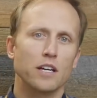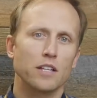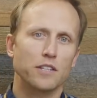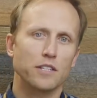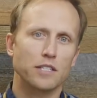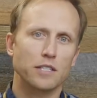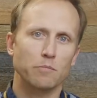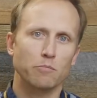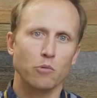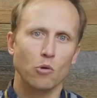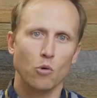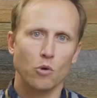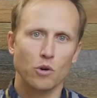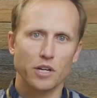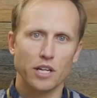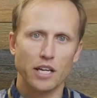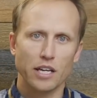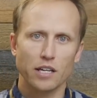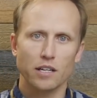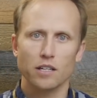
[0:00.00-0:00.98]
the
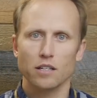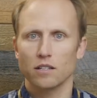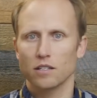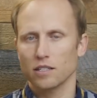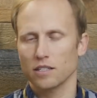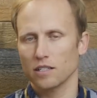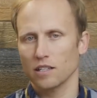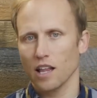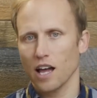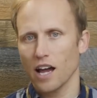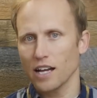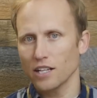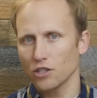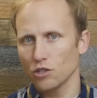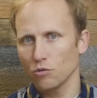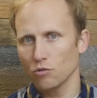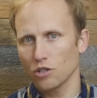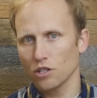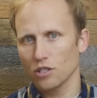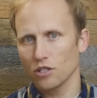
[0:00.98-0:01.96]
supporting
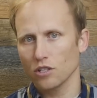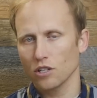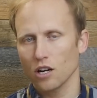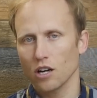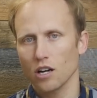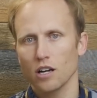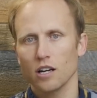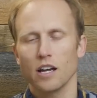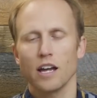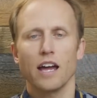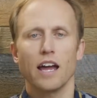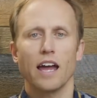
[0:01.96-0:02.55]
slides you just saw